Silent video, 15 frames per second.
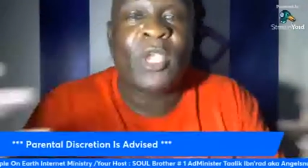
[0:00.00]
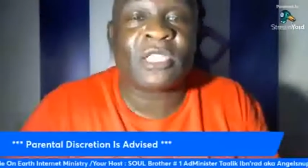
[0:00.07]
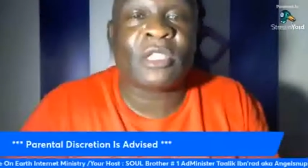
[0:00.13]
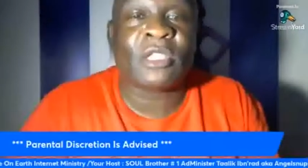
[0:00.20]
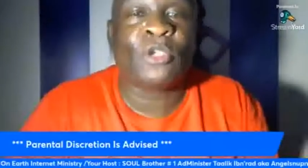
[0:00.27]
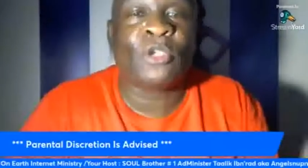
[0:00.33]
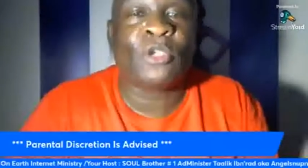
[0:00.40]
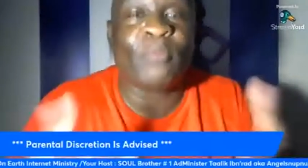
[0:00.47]

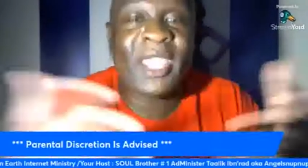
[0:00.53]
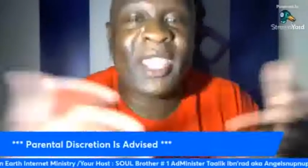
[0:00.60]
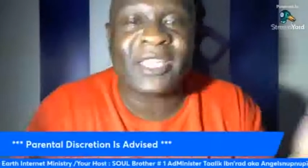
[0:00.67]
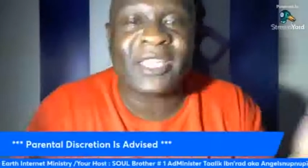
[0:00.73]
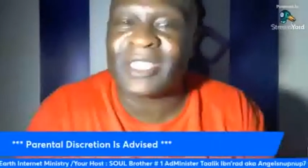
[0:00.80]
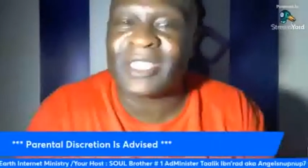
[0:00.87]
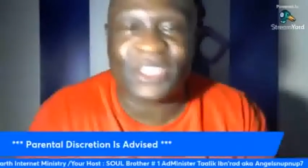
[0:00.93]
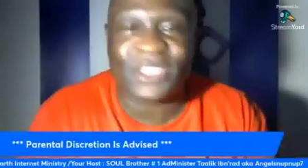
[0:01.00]
just
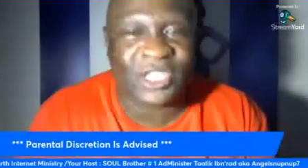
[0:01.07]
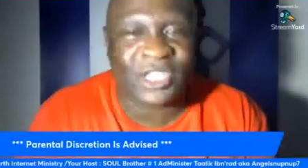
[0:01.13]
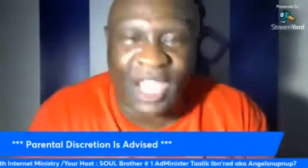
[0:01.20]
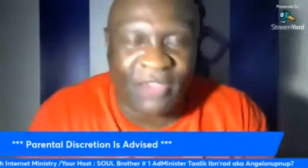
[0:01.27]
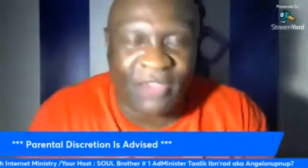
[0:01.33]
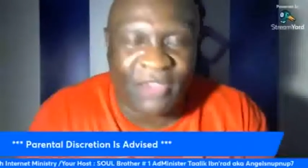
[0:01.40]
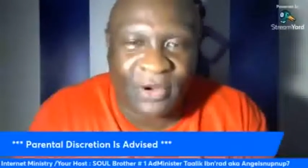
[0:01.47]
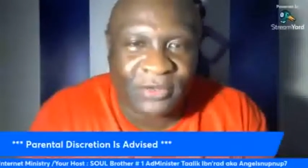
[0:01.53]
humanity is just
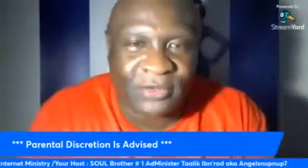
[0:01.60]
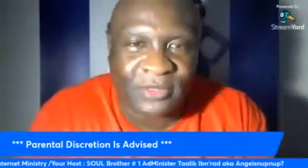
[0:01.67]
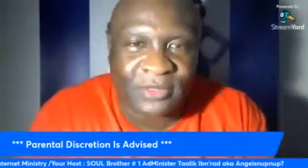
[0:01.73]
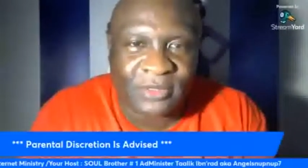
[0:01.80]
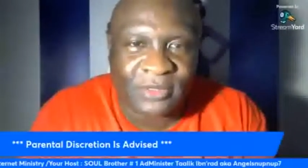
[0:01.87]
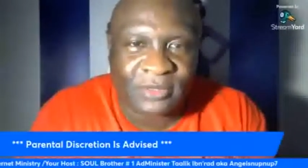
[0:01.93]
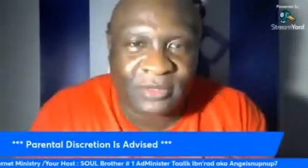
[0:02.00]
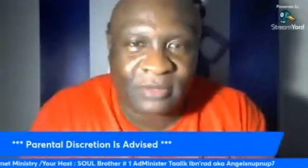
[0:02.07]

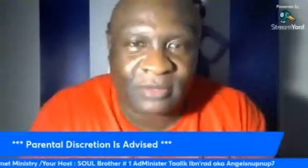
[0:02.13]
diverse